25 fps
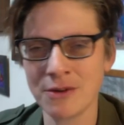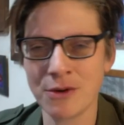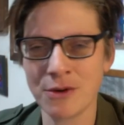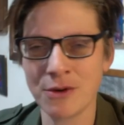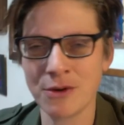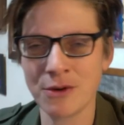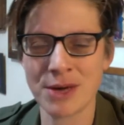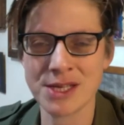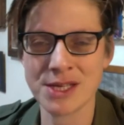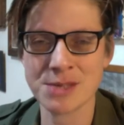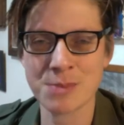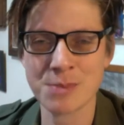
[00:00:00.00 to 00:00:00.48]
or
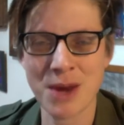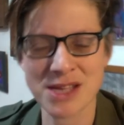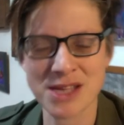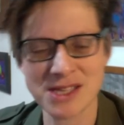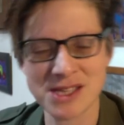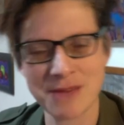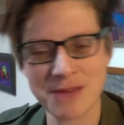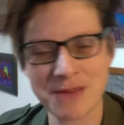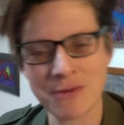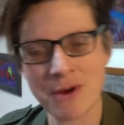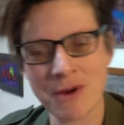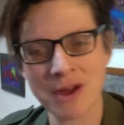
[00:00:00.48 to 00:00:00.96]

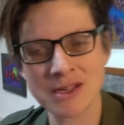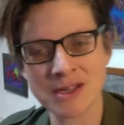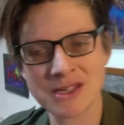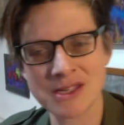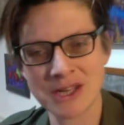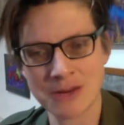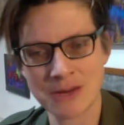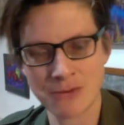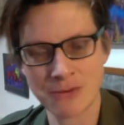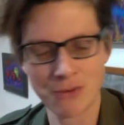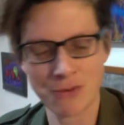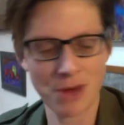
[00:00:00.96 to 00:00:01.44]
expressive
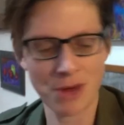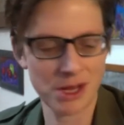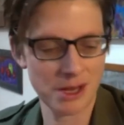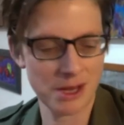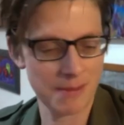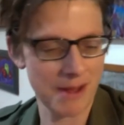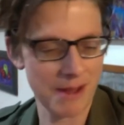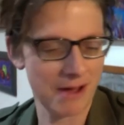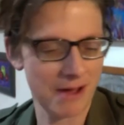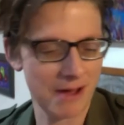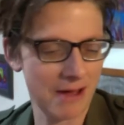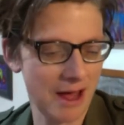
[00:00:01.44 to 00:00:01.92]
writing
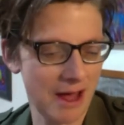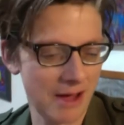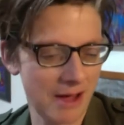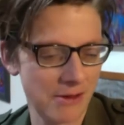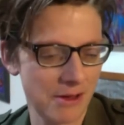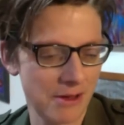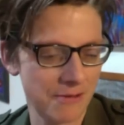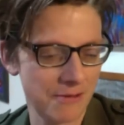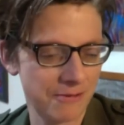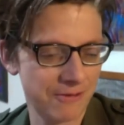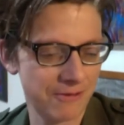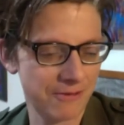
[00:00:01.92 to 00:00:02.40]
about how
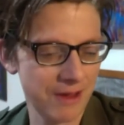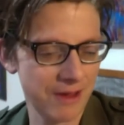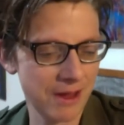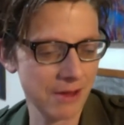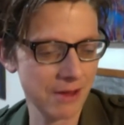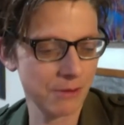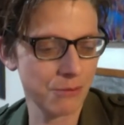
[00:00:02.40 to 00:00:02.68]
you feel,